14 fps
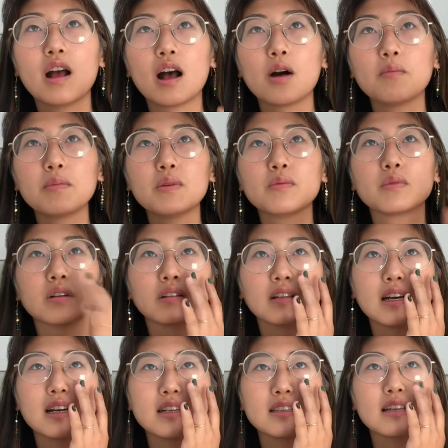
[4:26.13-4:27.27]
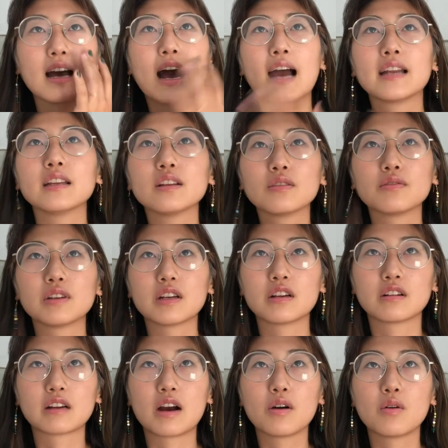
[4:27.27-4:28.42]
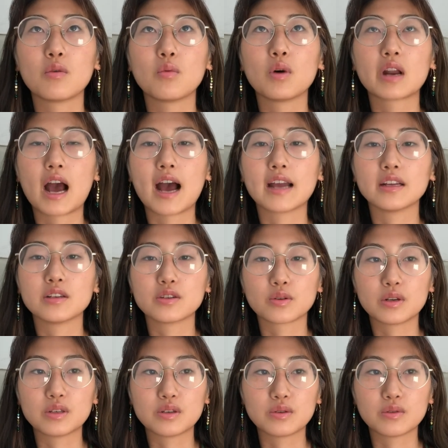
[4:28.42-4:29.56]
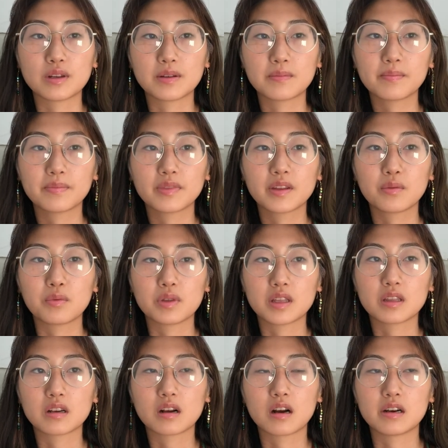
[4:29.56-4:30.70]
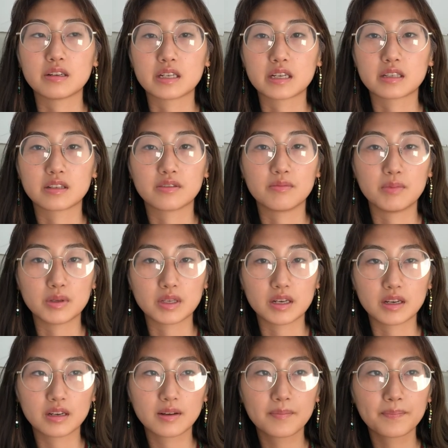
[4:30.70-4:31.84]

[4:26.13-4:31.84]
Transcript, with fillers: helped me realize that I need to figure out what I enjoy doing within the context of music.